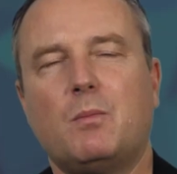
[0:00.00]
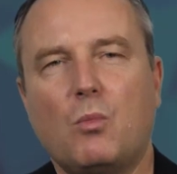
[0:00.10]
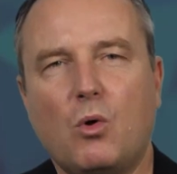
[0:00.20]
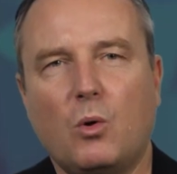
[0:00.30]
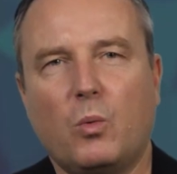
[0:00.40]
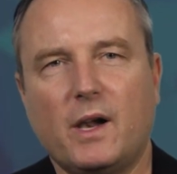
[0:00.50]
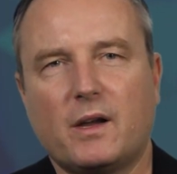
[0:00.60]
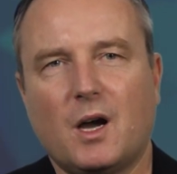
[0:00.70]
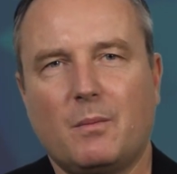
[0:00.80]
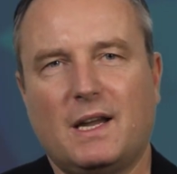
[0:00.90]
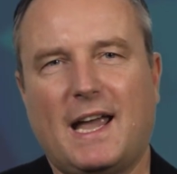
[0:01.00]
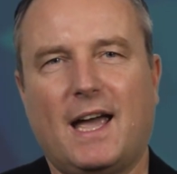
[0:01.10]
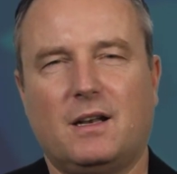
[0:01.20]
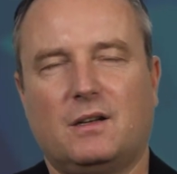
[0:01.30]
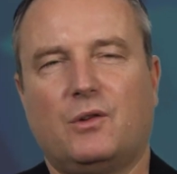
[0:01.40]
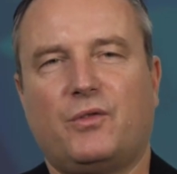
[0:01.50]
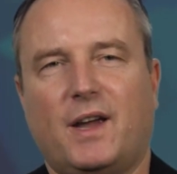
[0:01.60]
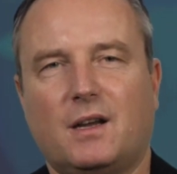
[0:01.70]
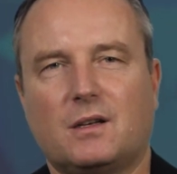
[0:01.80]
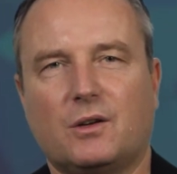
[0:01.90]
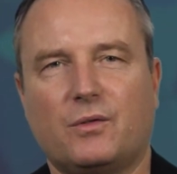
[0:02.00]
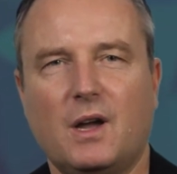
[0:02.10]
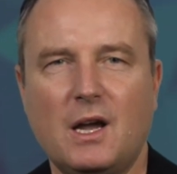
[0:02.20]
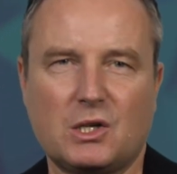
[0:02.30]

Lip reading: more welcoming and effective.